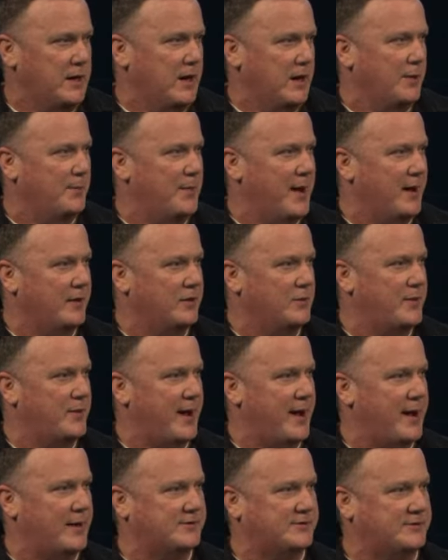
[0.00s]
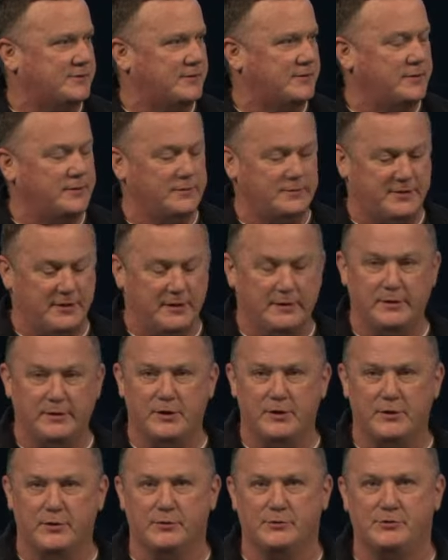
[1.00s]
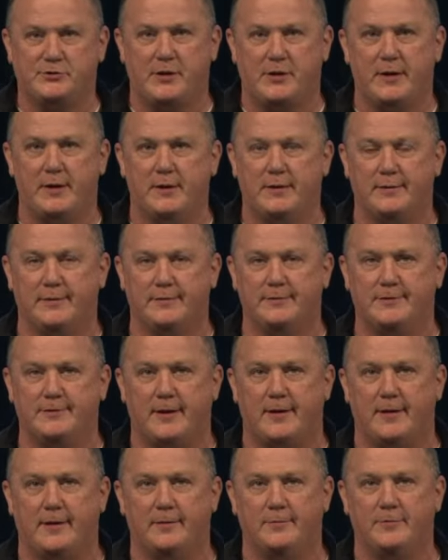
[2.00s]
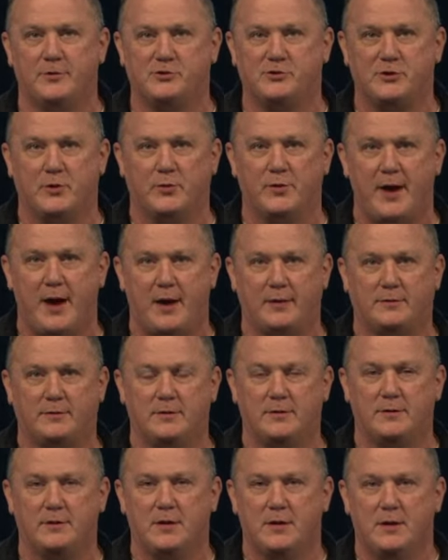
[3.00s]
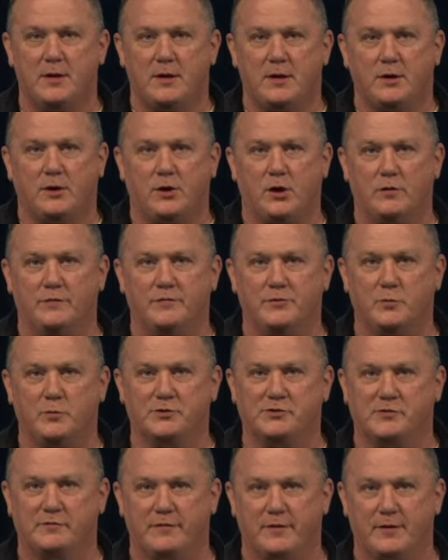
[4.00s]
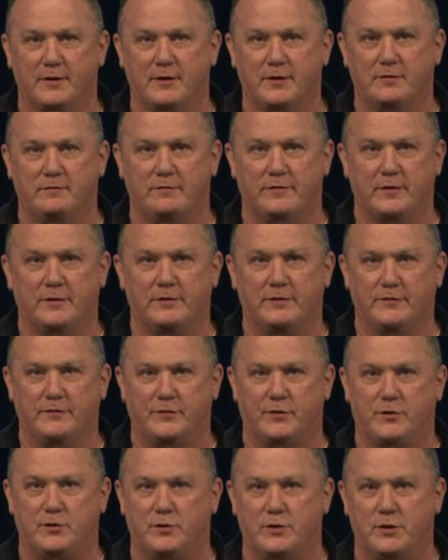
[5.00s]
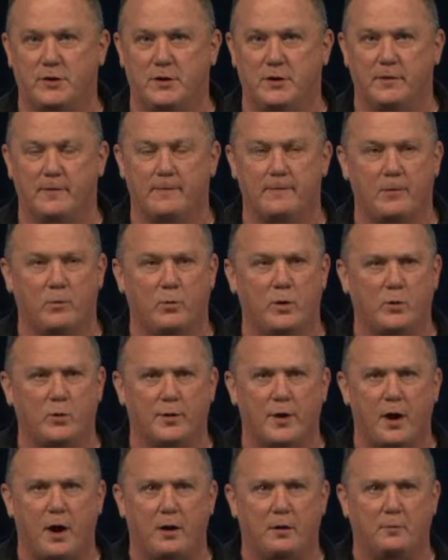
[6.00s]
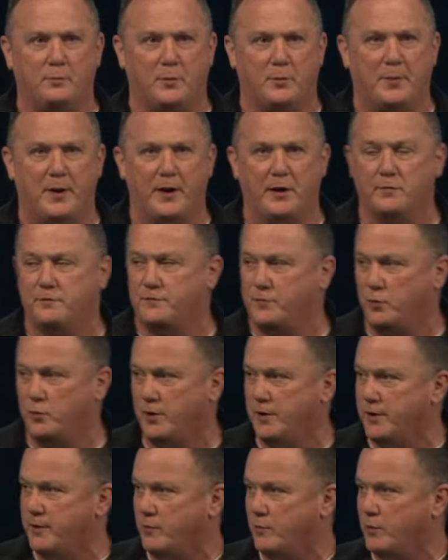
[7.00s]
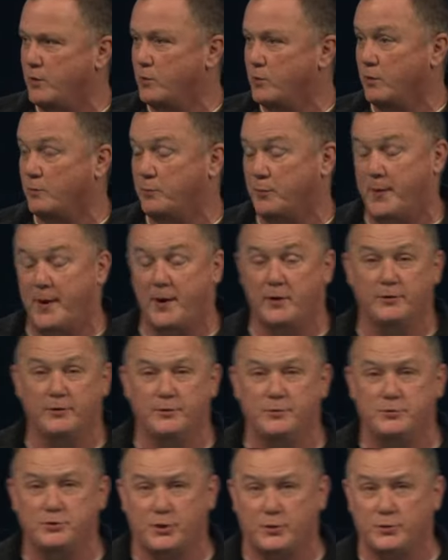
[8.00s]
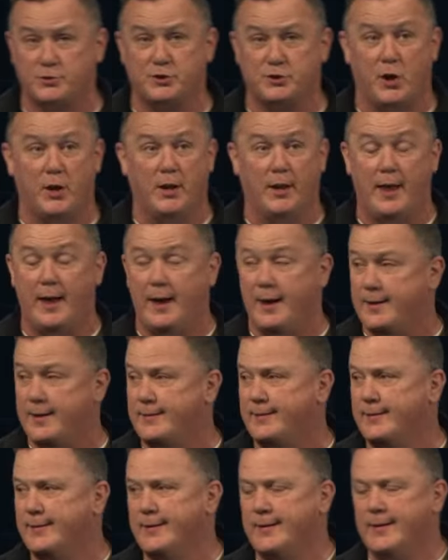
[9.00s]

about the past 10 years, and there's no doubt that COVID was a very, very difficult year. We were not prepared for it. We weren't prepared to do church online,